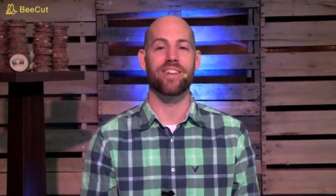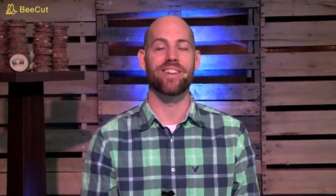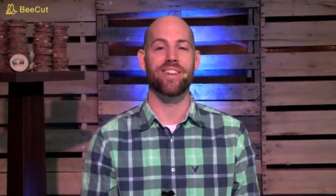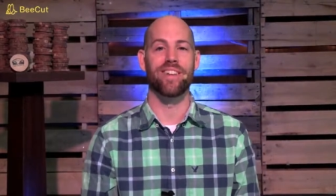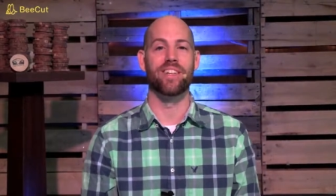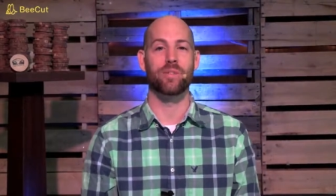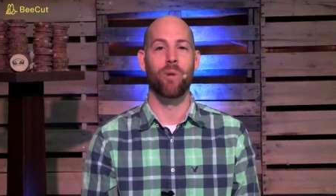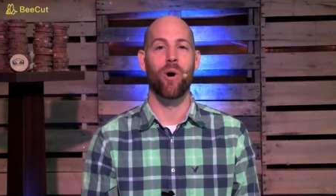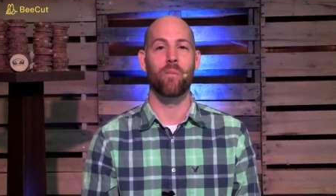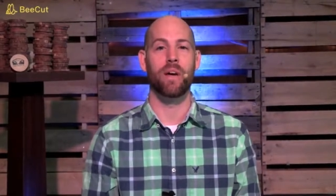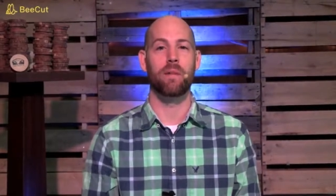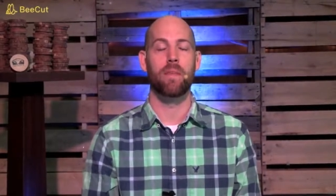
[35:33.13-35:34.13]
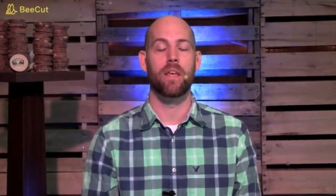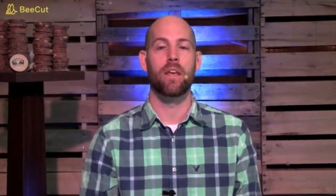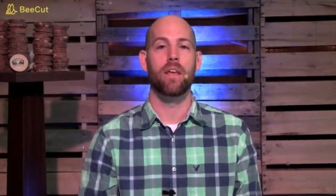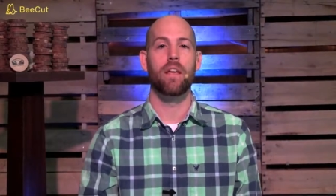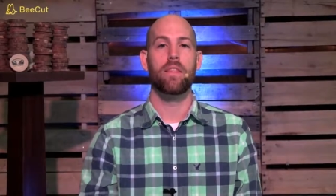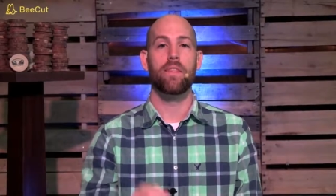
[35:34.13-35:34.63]
to this moment,
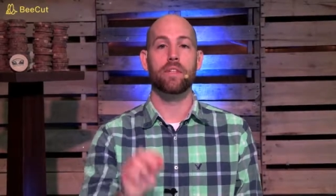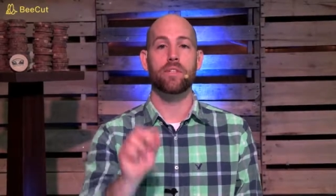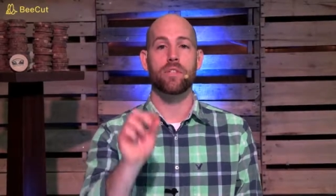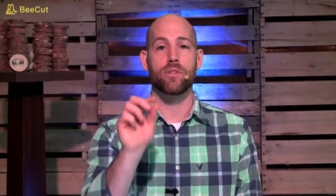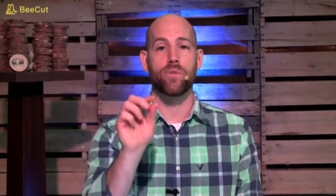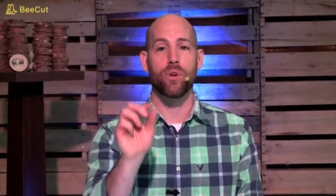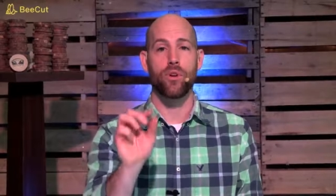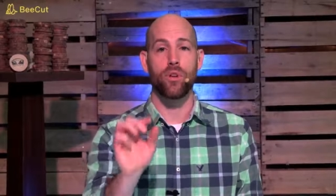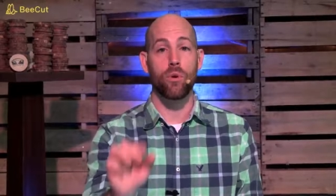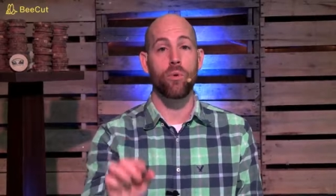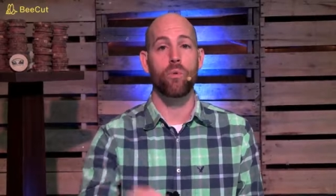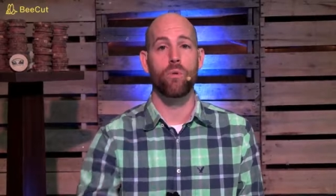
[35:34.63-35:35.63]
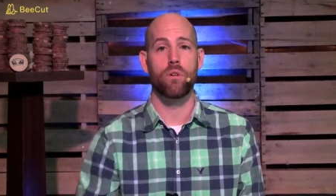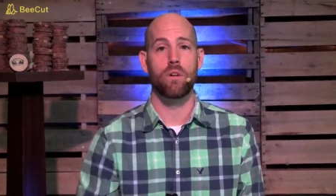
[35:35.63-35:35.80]
this is for you.